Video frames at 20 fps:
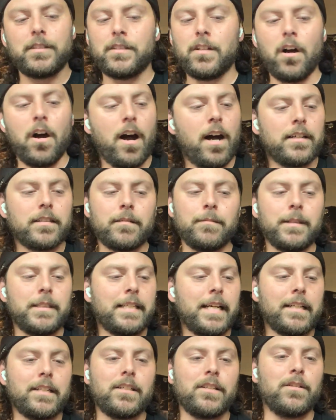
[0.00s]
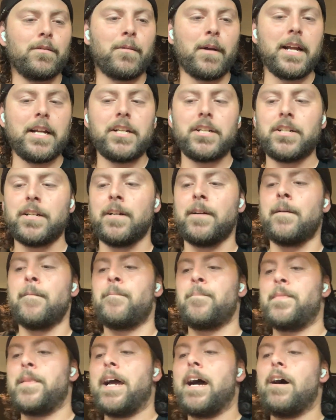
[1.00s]
Awesome to take to the range.
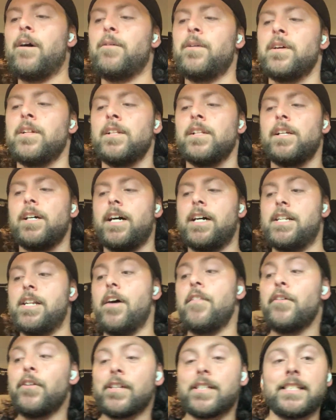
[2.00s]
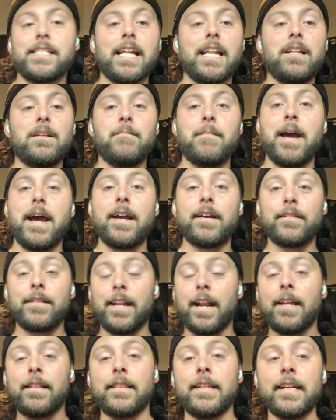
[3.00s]
Now, another extended mag
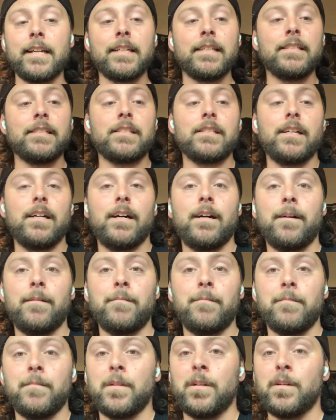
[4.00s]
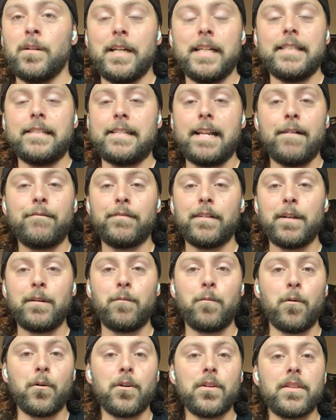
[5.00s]
that I think is definitely
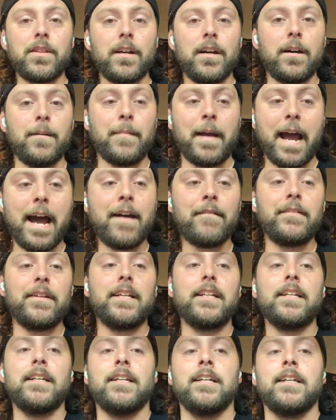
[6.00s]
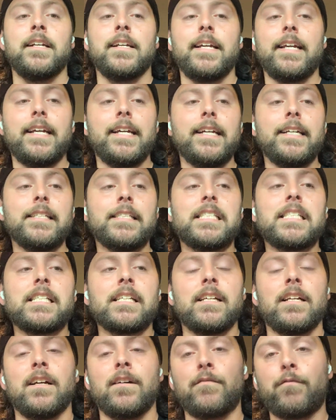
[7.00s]
worth having is
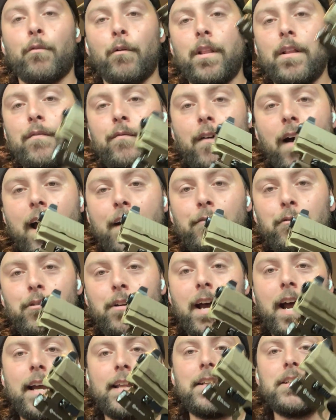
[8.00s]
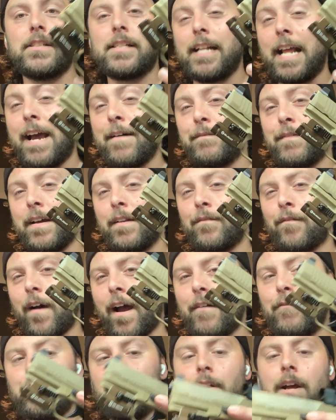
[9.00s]
for the 509. There's an FN
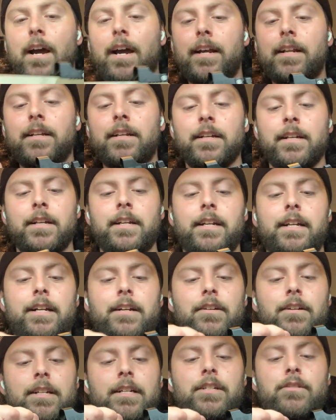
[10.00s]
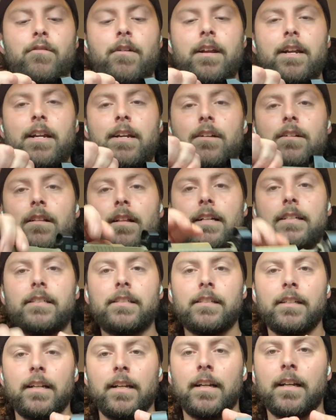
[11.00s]
509. Here it is right here.
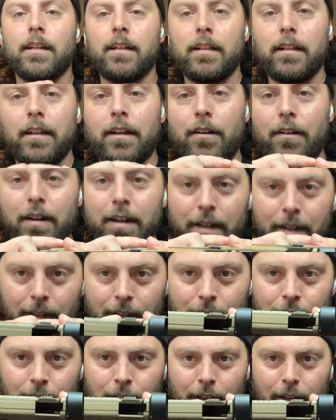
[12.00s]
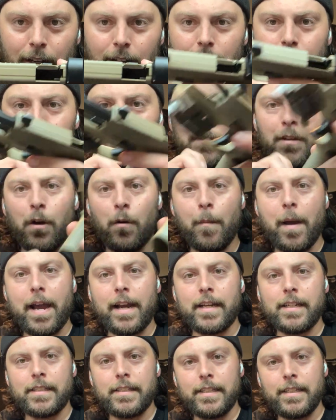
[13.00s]
Let's clear it. No
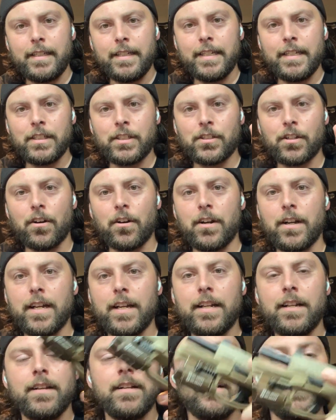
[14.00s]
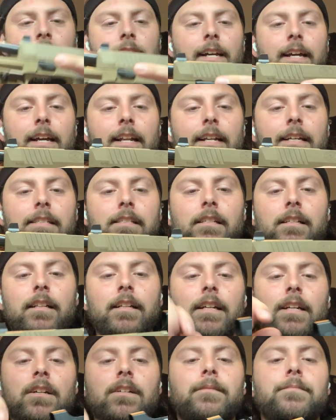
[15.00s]
magazine inserted. It is
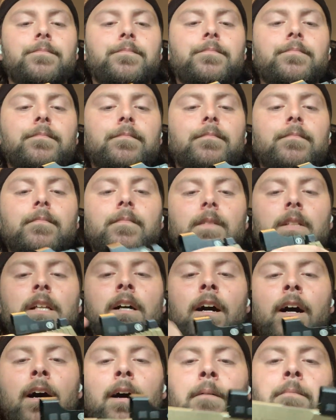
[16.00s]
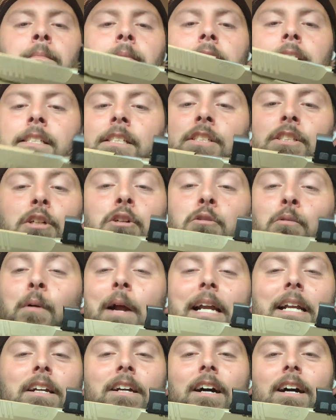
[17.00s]
clear. This is a
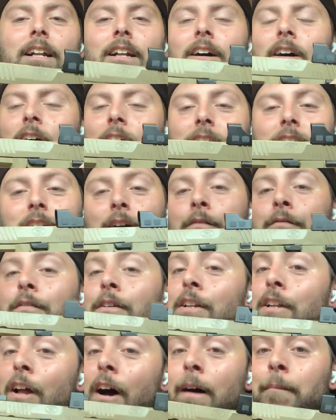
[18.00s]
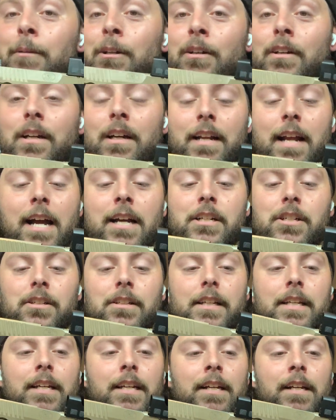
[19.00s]
great gun. Oh, this is a phenomenal gun,
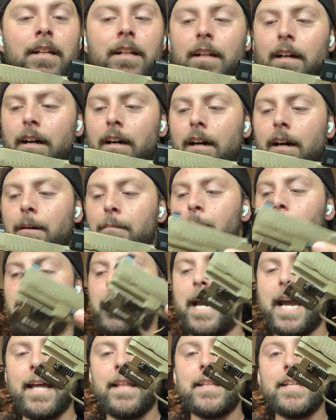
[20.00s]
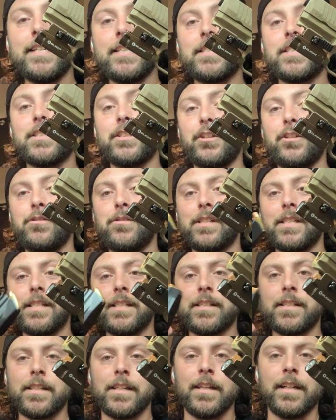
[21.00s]
actually. And this
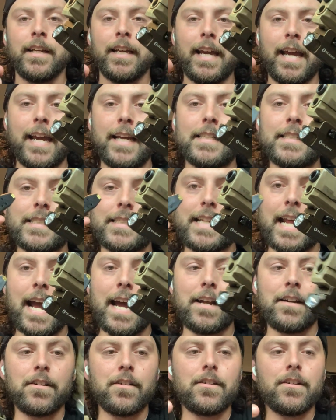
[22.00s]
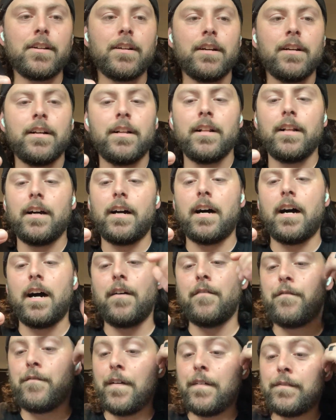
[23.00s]
uses a standard
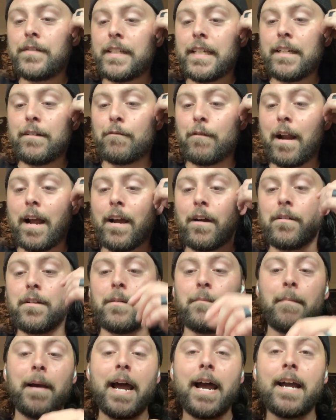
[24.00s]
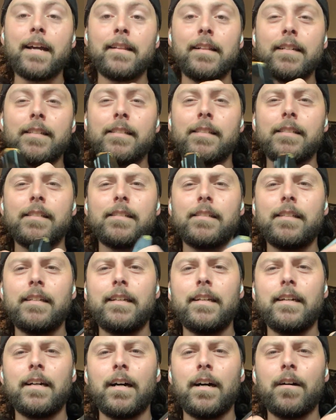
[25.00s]
15 round mag. This is
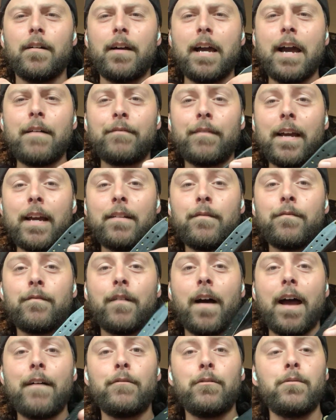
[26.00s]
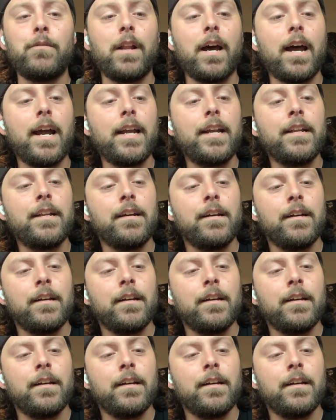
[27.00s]
the FN 509